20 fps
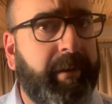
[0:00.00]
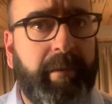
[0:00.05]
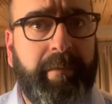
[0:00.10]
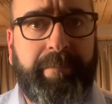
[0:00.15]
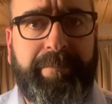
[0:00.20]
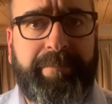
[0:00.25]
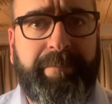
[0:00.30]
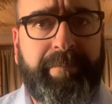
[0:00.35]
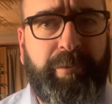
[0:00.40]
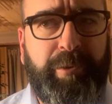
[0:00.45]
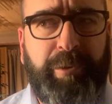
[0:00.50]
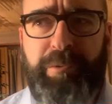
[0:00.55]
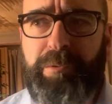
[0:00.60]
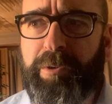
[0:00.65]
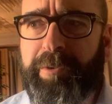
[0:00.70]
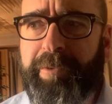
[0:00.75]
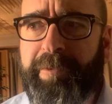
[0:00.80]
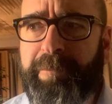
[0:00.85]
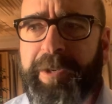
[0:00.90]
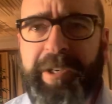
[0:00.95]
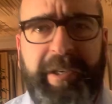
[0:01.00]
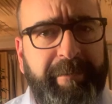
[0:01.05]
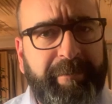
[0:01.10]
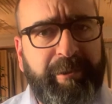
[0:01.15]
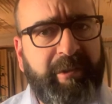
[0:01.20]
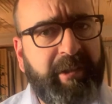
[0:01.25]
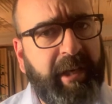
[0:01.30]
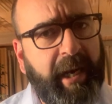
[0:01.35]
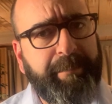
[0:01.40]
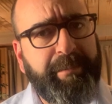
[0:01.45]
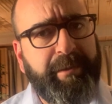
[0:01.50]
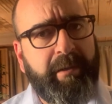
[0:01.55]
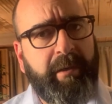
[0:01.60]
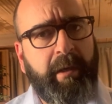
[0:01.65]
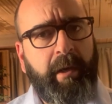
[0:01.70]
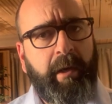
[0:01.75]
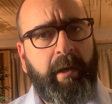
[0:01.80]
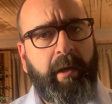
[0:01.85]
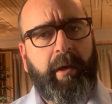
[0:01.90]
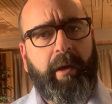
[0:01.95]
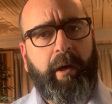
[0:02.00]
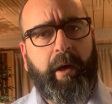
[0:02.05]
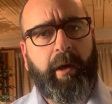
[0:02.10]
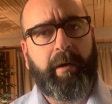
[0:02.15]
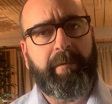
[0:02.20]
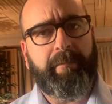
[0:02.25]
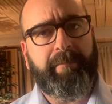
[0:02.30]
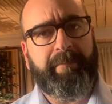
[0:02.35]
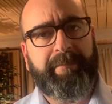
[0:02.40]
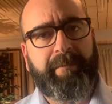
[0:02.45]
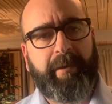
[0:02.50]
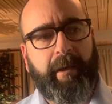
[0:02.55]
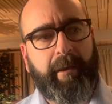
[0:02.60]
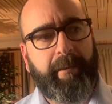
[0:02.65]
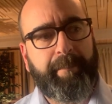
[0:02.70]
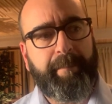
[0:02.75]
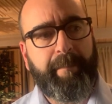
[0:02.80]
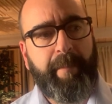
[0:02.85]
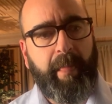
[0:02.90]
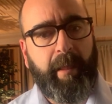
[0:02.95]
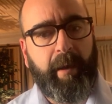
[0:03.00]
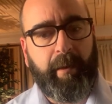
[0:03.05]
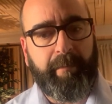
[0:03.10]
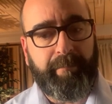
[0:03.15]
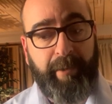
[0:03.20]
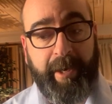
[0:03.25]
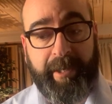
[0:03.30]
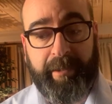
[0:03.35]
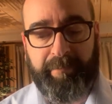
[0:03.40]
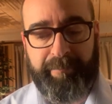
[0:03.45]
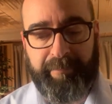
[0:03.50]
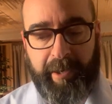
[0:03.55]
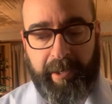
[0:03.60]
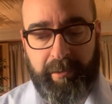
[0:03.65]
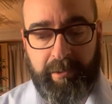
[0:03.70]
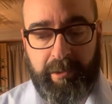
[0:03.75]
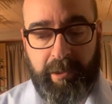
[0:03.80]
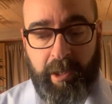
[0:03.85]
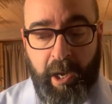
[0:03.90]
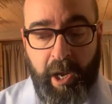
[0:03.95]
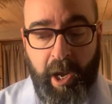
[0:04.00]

of two or three different types of, um, of rectifiers.